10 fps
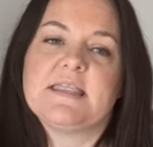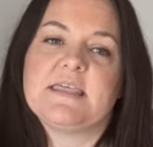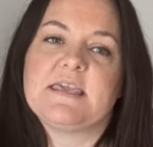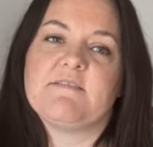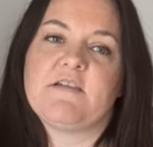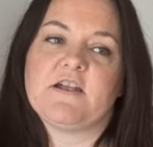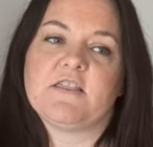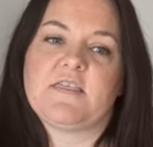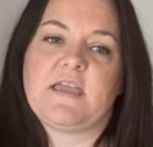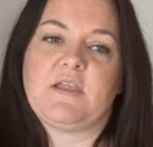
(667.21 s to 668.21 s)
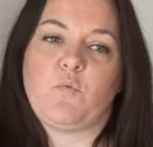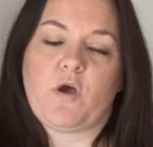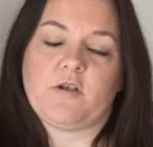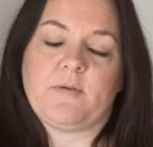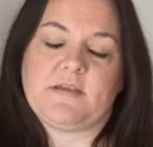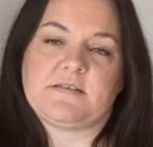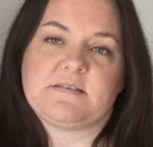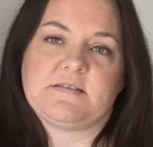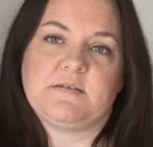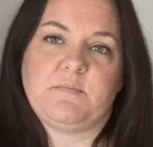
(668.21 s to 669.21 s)
the Varathane
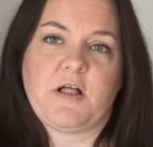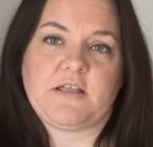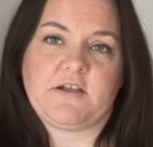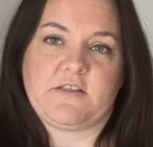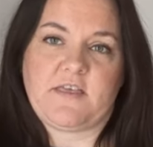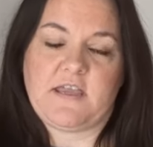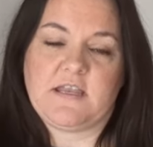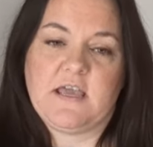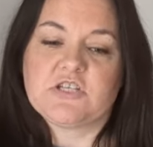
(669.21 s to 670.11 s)
Water-Based Polyurethane,